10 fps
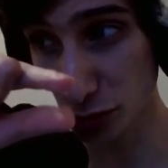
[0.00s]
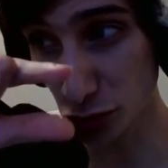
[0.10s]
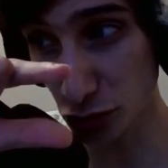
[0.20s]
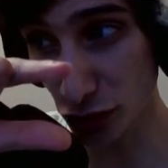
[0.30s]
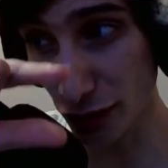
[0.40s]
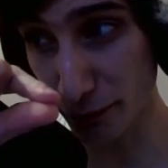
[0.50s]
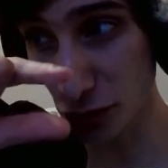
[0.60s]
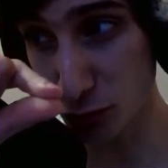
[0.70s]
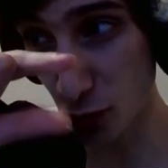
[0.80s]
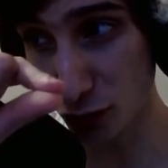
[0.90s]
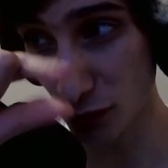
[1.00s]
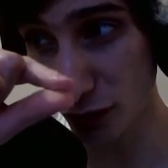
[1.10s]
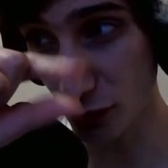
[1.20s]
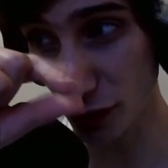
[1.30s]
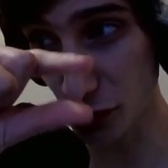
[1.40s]
Just a little bit small.
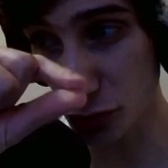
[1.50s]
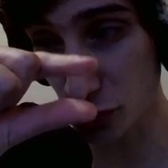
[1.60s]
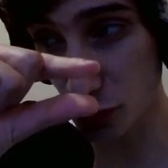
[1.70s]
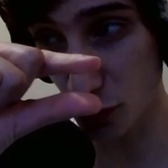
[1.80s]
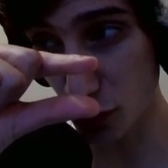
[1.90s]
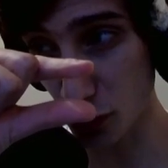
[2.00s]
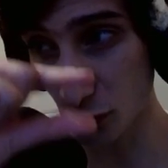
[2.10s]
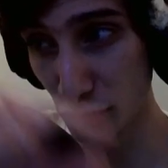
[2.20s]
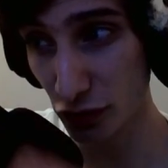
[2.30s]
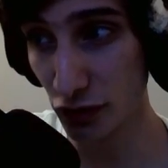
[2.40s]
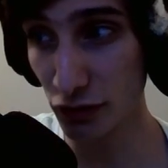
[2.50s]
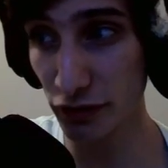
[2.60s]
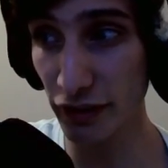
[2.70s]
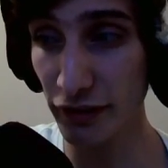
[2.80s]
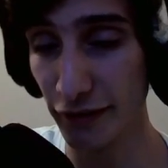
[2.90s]
Okay, just go, go, go.
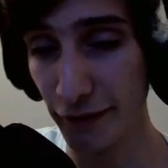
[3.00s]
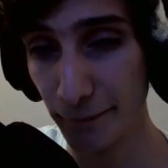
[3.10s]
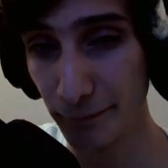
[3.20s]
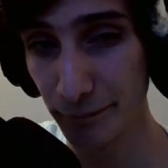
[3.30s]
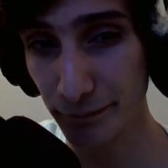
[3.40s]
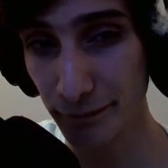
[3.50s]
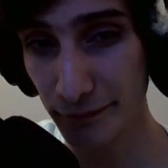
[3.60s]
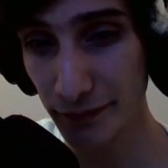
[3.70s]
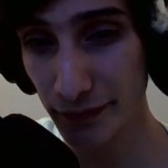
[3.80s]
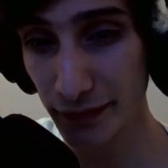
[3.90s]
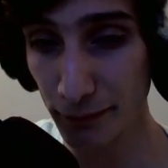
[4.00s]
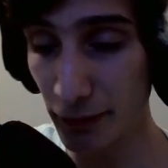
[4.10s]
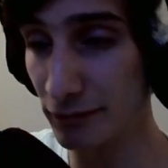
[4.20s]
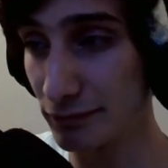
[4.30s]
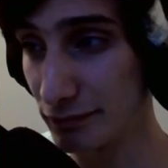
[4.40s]
Okay?
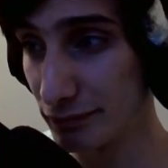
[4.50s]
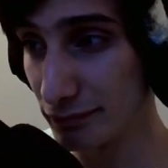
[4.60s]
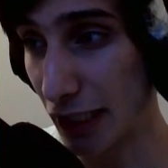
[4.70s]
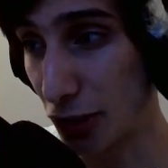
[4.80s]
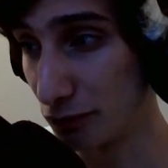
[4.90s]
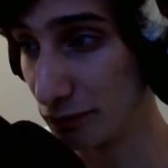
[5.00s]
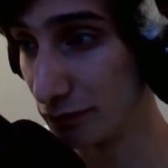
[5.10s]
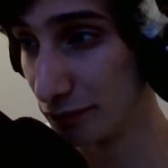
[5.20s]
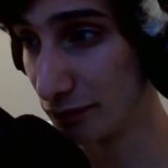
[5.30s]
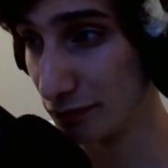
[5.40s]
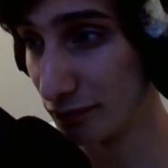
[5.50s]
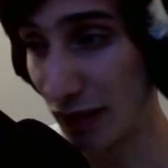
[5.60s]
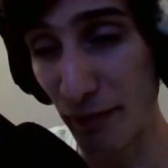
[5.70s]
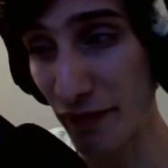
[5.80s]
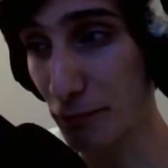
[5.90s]
But, I don't know.
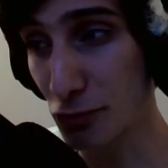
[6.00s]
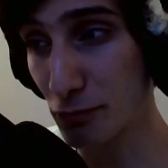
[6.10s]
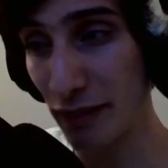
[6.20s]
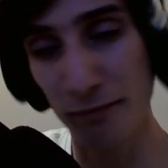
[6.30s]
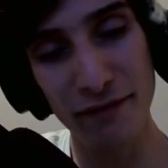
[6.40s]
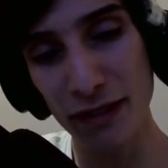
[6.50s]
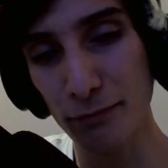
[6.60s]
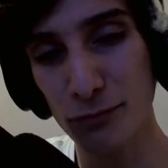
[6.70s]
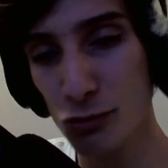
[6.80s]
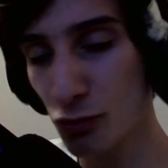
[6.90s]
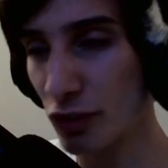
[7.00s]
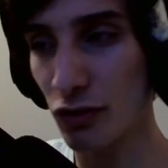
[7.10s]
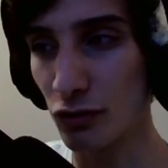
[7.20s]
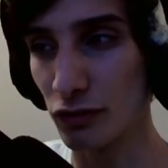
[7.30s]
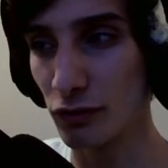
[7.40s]
Maybe I'm too mad. Maybe I'm too
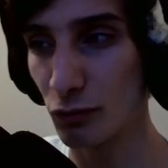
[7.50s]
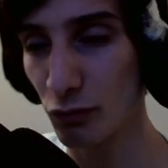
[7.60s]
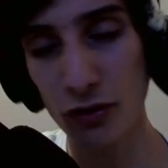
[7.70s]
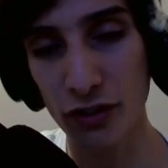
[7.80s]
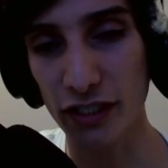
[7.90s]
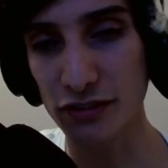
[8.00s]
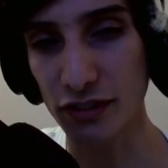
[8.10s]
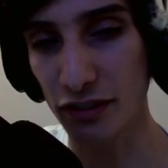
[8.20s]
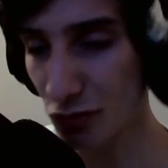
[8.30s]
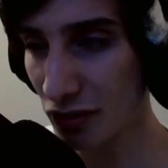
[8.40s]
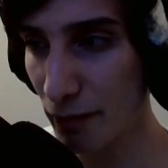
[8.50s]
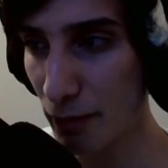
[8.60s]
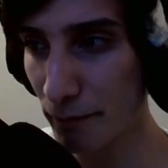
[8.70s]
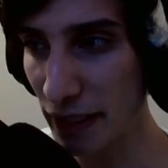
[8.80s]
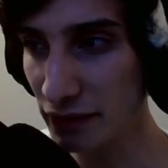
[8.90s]
critical. What do you guys think? Do you think I'm
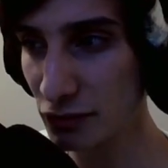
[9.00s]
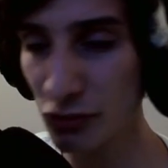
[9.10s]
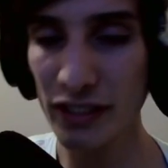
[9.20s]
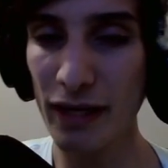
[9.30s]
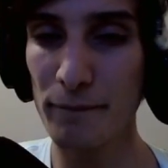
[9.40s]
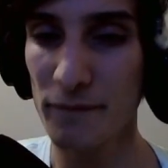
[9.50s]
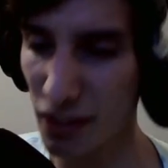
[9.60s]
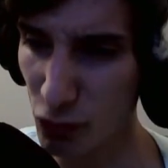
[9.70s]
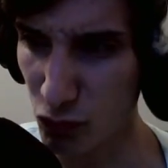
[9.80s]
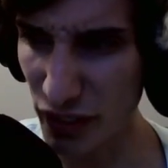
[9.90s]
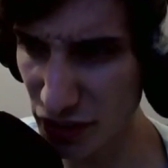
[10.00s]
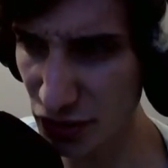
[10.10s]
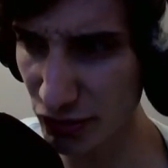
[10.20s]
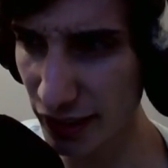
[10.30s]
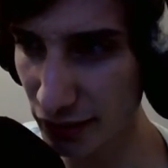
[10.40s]
on base? Do you think I'm
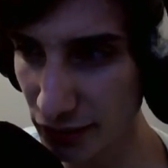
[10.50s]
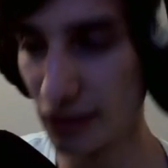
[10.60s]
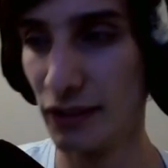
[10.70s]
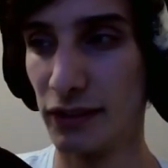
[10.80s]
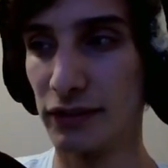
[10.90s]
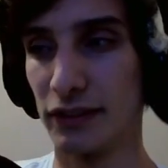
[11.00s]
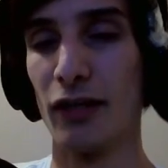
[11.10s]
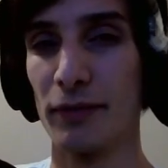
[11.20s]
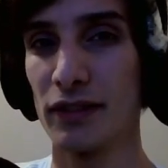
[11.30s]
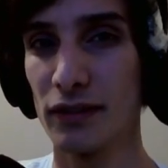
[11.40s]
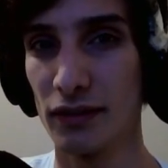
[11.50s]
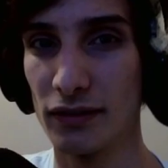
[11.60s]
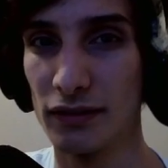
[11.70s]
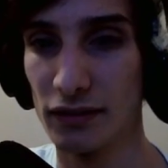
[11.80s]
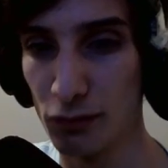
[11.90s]
cringe now? Tell me
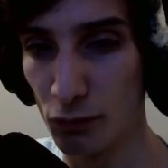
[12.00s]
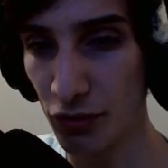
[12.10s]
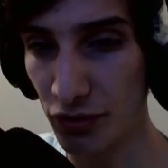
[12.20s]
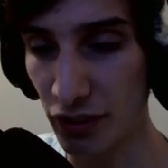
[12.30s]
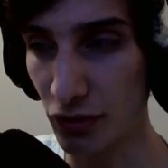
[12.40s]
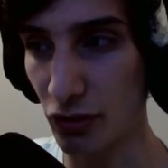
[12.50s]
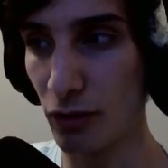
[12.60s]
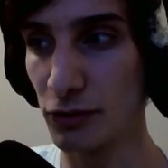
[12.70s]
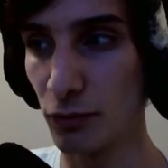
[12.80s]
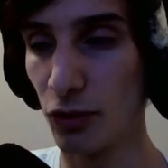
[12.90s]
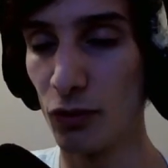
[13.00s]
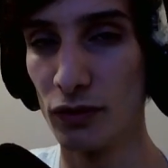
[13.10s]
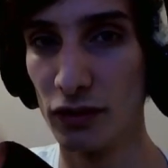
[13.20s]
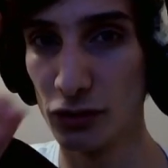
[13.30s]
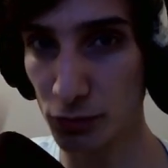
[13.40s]
what do you think on the comments below.
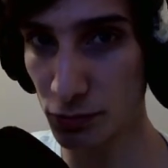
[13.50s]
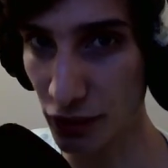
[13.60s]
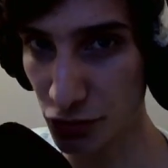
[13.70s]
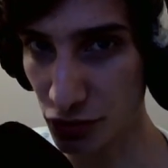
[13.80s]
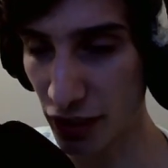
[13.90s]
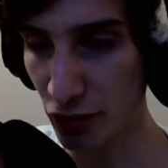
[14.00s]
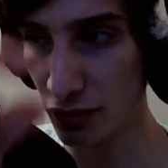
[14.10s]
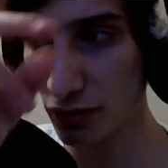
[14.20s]
Subscribe to the channel.